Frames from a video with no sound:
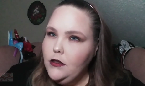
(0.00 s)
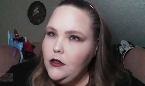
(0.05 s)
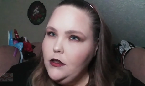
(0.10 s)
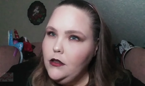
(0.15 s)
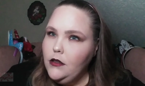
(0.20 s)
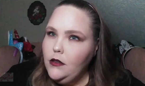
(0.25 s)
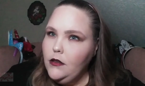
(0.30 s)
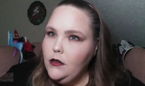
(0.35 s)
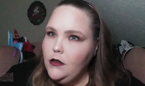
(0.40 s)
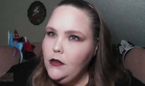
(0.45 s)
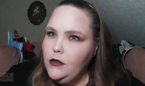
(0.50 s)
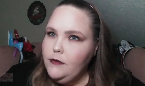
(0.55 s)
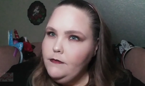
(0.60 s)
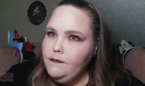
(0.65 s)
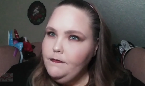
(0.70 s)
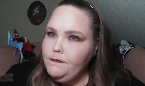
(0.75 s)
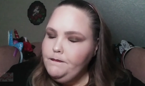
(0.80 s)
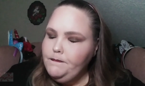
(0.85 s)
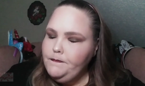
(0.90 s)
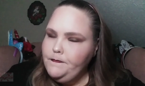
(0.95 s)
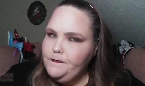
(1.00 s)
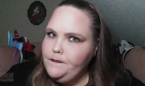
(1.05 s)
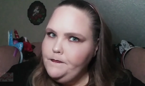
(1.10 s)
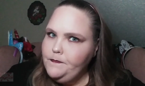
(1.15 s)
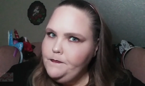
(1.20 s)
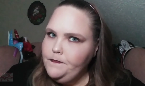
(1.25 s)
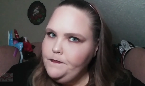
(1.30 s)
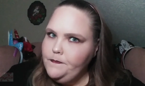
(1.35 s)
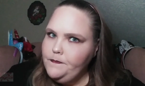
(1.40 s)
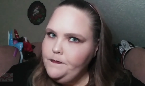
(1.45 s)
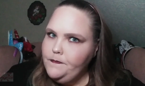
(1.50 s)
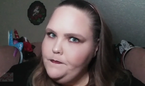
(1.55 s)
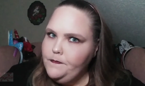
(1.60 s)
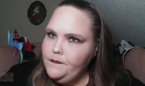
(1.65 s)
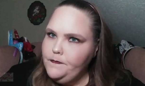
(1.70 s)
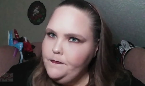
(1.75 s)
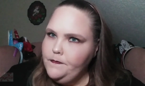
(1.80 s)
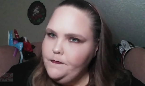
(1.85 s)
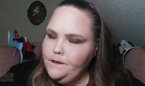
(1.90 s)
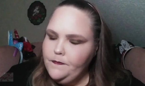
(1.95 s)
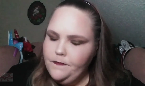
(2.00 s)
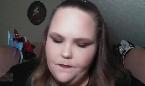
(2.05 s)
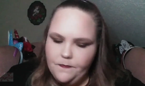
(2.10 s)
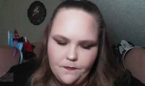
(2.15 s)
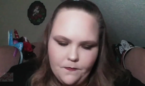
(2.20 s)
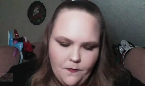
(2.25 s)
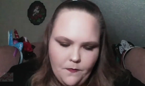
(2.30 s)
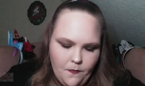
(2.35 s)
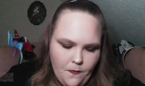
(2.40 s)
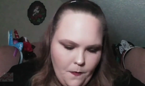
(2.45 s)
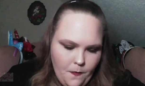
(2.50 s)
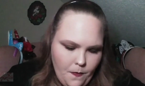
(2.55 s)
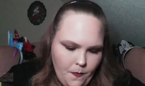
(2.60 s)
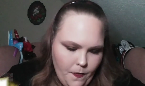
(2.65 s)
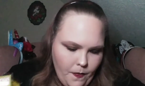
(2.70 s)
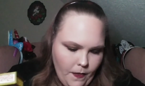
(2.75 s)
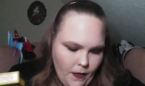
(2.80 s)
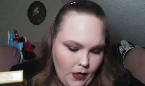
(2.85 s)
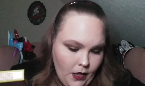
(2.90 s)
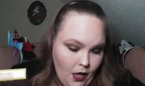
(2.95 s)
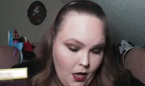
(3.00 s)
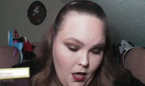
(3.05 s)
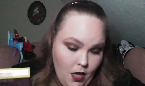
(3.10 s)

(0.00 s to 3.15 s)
Nothing is said.